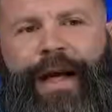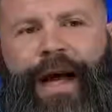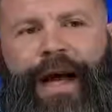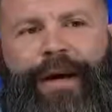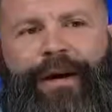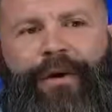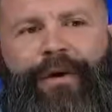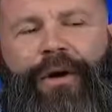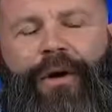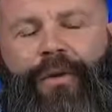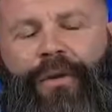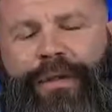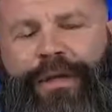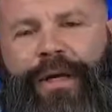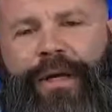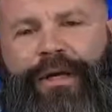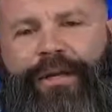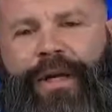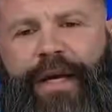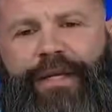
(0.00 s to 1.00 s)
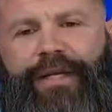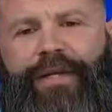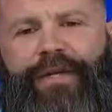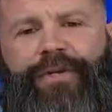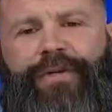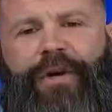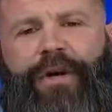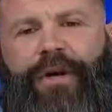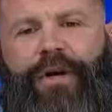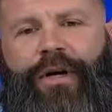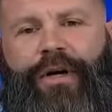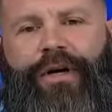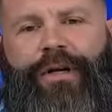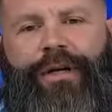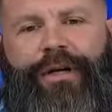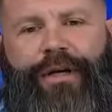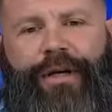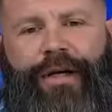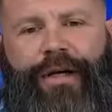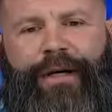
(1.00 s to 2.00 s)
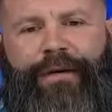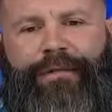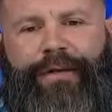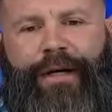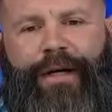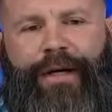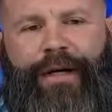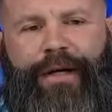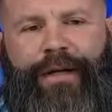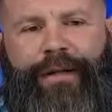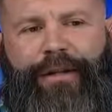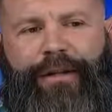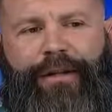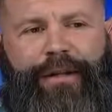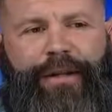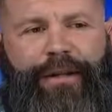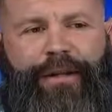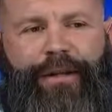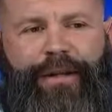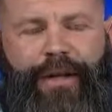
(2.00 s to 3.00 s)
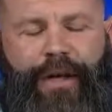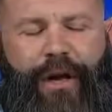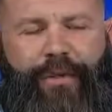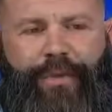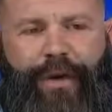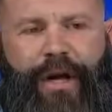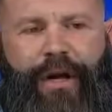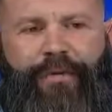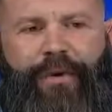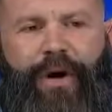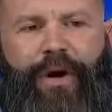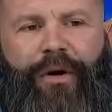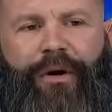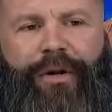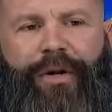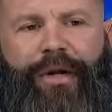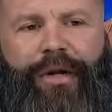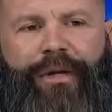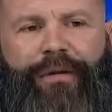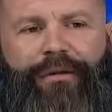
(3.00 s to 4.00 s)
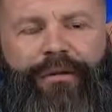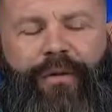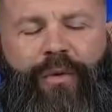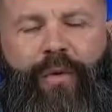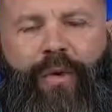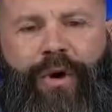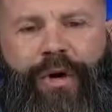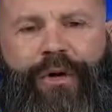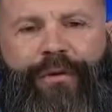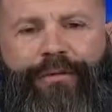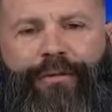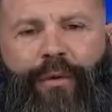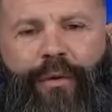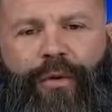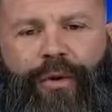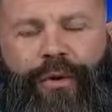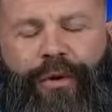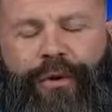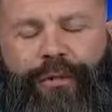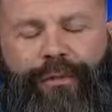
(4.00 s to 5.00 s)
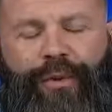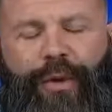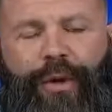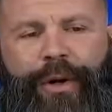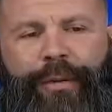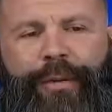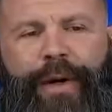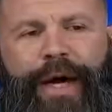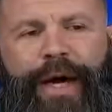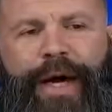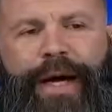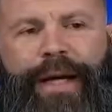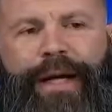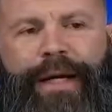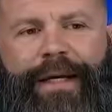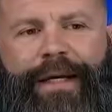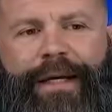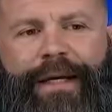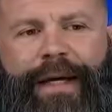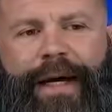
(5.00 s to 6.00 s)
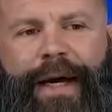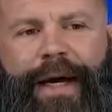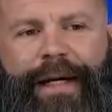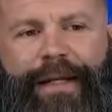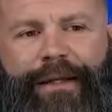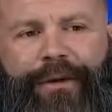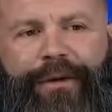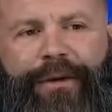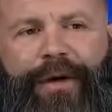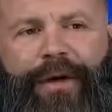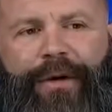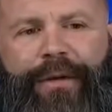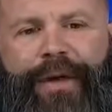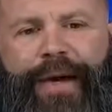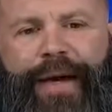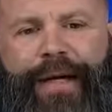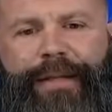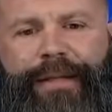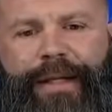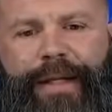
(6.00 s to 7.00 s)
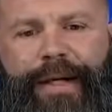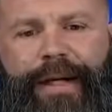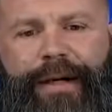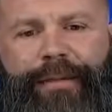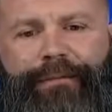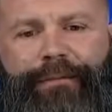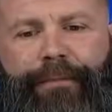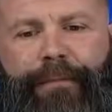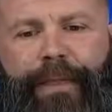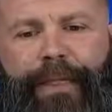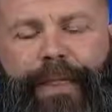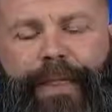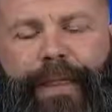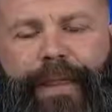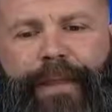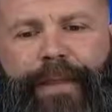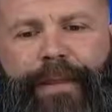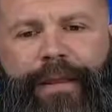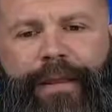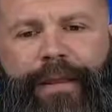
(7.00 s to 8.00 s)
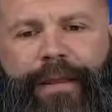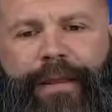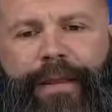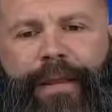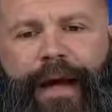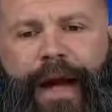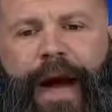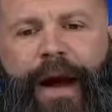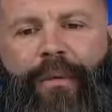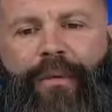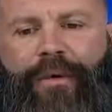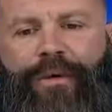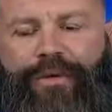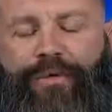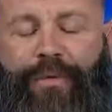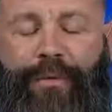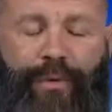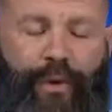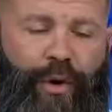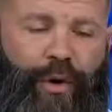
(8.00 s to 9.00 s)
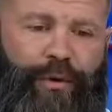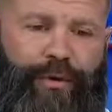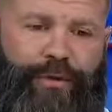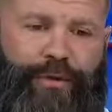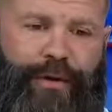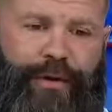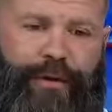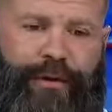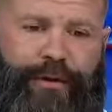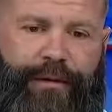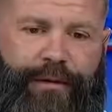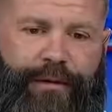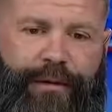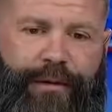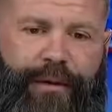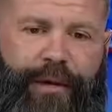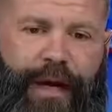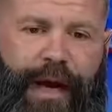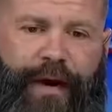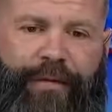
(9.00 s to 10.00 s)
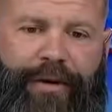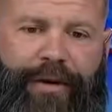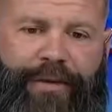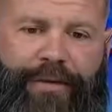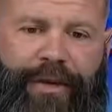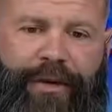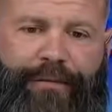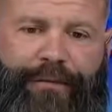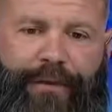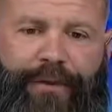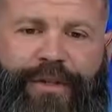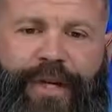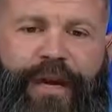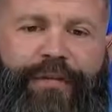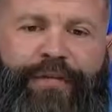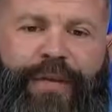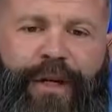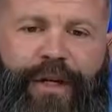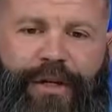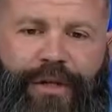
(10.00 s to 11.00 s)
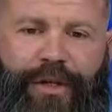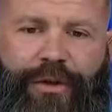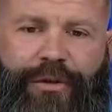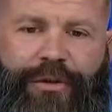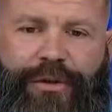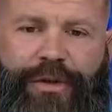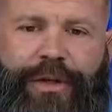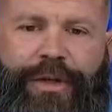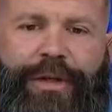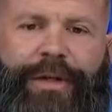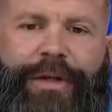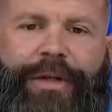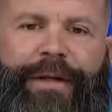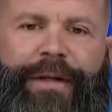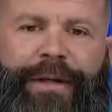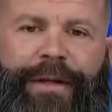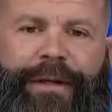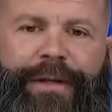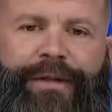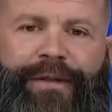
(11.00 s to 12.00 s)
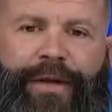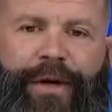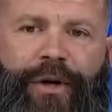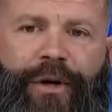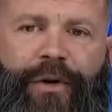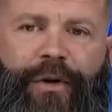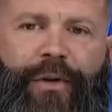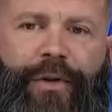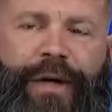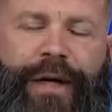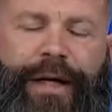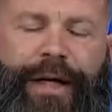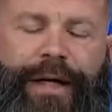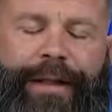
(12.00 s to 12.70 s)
I don't know what the intentions are of the company I'm currently working for or employed by. I do know that I was removed, obviously, for safety issues. So